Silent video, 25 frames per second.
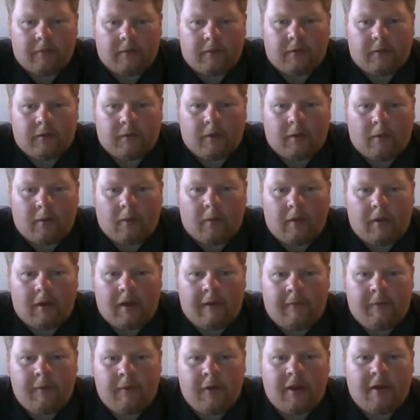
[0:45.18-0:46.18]
So
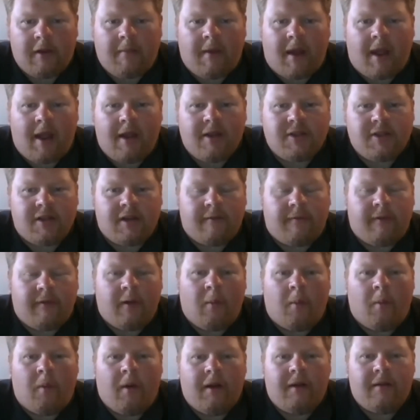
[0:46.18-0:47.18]
if you can imagine, if
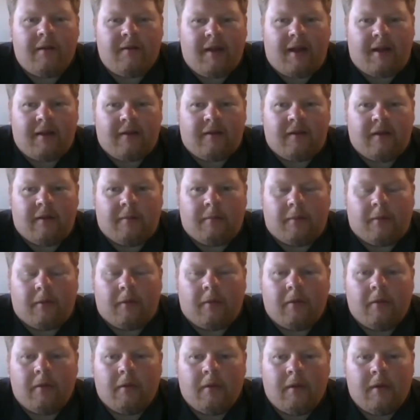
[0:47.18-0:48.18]
it was that
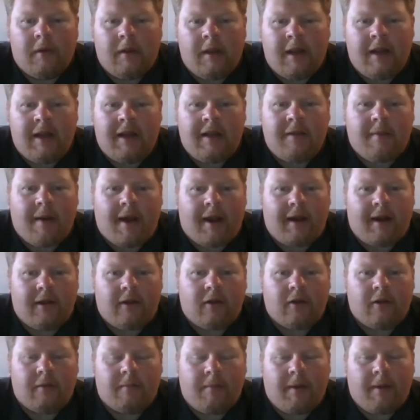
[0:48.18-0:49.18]
simple, anybody
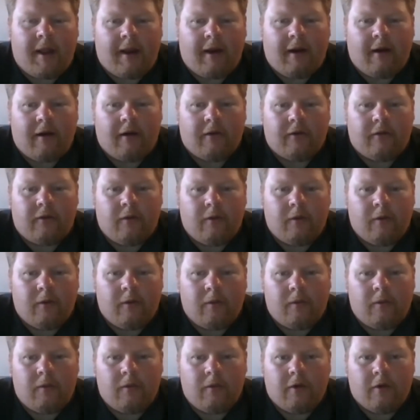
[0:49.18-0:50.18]
could pair
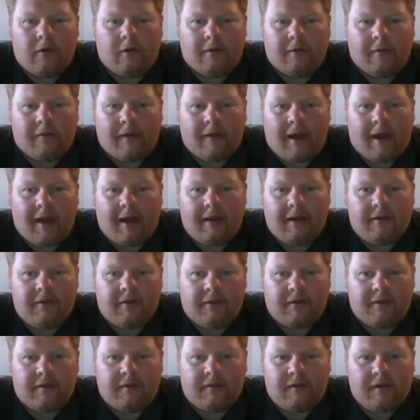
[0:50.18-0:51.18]
to your device
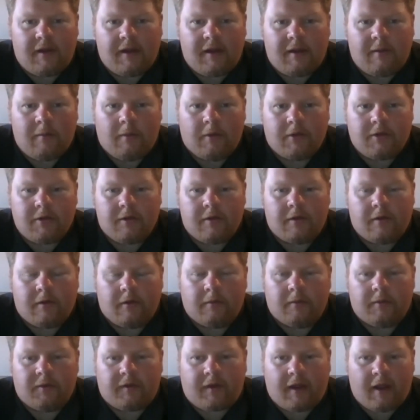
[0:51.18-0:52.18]
and see what
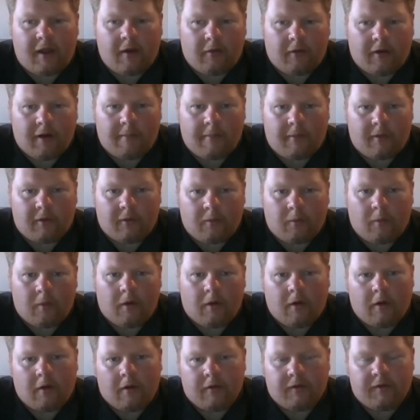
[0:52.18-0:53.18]
your scale numbers
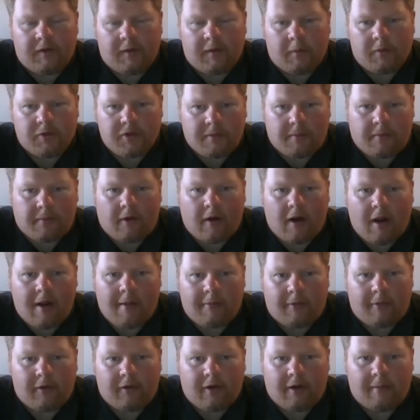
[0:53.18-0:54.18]
were or see what your
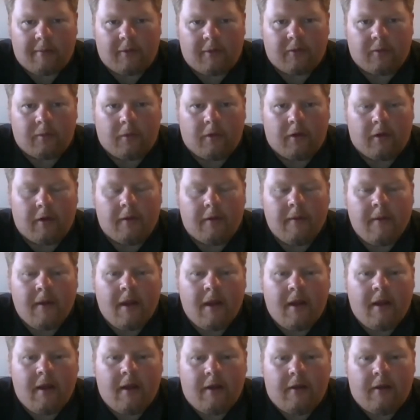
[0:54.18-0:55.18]
barometer numbers were.
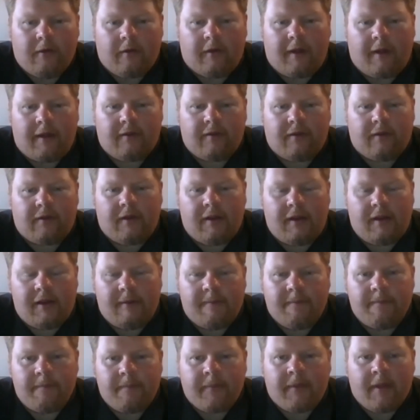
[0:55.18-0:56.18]
So that's
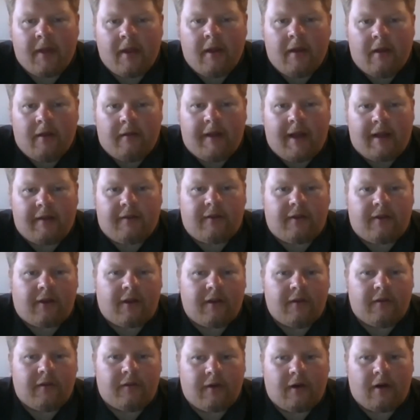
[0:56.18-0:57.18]
the
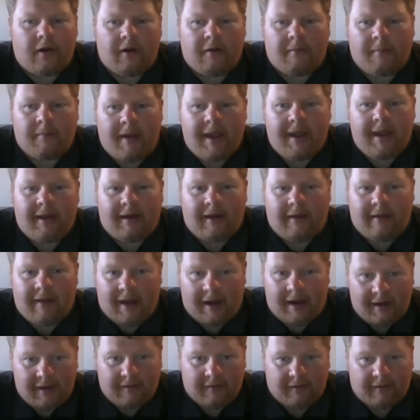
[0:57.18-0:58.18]
concern of making it
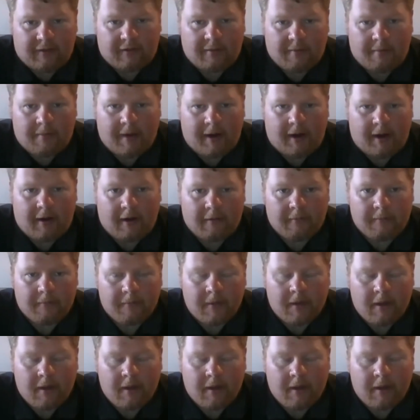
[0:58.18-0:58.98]
that easy to pair.